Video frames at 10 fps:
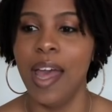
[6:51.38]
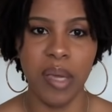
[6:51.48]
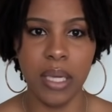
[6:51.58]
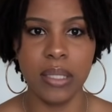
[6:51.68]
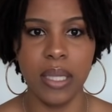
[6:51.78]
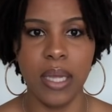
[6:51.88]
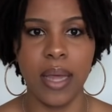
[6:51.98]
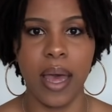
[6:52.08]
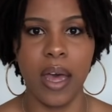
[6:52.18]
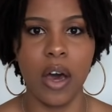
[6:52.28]
Biggest thing
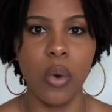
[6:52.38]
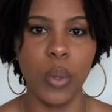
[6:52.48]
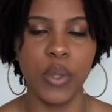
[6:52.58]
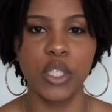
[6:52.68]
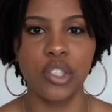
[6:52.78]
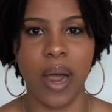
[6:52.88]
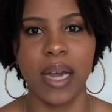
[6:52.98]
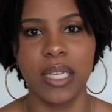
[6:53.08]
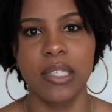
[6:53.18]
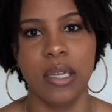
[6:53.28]
that helped with the
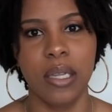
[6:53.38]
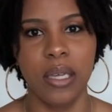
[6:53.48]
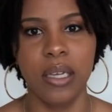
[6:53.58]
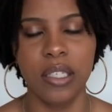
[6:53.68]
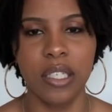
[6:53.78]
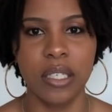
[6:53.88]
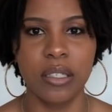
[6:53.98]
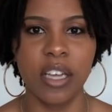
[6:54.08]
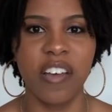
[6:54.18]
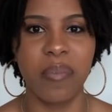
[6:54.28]
dryness and the
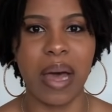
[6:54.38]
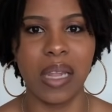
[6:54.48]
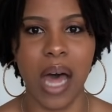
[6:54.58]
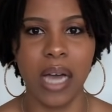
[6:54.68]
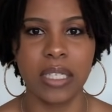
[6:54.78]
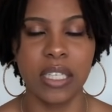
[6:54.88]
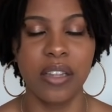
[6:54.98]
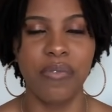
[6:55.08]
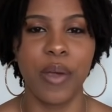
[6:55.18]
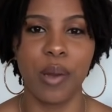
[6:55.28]
itchiness of my locks in
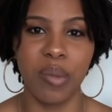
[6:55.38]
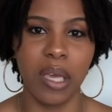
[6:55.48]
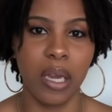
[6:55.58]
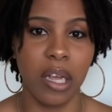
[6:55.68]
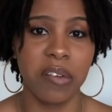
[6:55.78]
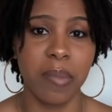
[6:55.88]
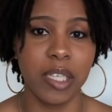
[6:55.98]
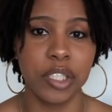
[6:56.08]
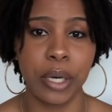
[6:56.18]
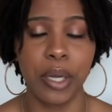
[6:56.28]
the very beginning of my
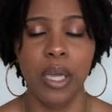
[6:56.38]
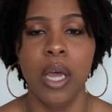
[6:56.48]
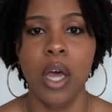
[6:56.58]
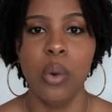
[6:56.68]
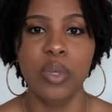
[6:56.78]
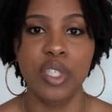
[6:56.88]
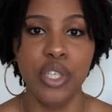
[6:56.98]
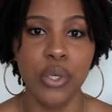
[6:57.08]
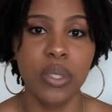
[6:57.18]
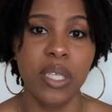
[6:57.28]
journey was
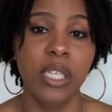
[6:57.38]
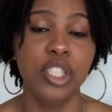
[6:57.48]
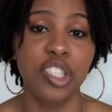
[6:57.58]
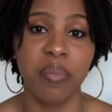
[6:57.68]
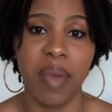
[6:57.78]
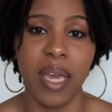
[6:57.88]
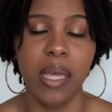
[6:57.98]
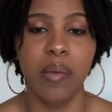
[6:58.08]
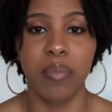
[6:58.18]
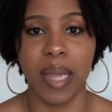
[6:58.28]
using
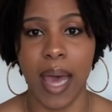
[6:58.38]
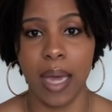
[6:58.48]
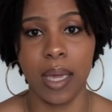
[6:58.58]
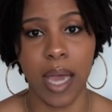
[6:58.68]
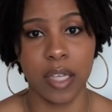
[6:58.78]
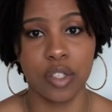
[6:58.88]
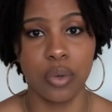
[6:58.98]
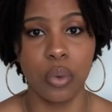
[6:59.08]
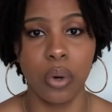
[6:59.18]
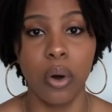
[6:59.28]
Jamaican black castor
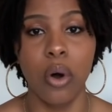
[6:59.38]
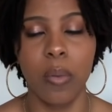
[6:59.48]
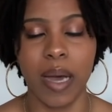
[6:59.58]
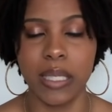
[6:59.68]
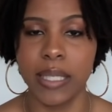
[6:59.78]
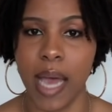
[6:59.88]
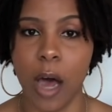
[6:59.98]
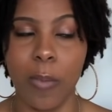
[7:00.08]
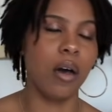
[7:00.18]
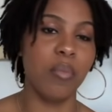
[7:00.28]
oil on my
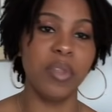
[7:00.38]
scalp.